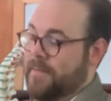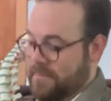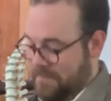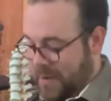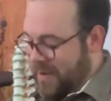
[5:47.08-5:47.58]

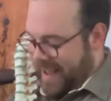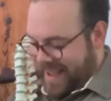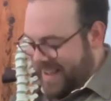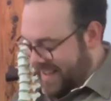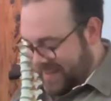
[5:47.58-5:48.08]
Okay,
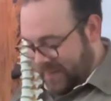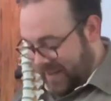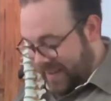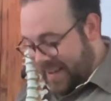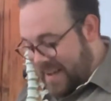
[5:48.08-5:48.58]
that's
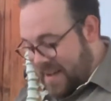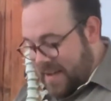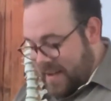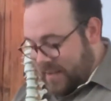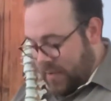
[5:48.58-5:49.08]
fine.
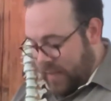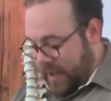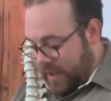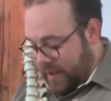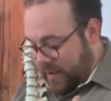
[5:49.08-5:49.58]
So
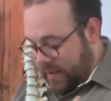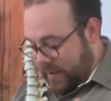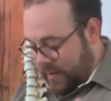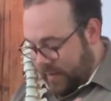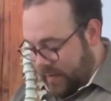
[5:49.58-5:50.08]
they
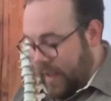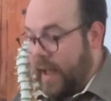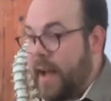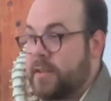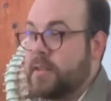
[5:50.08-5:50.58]

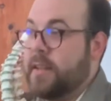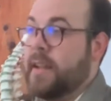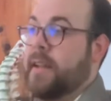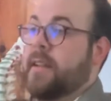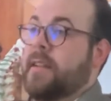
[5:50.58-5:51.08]

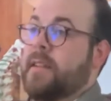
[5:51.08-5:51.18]
actually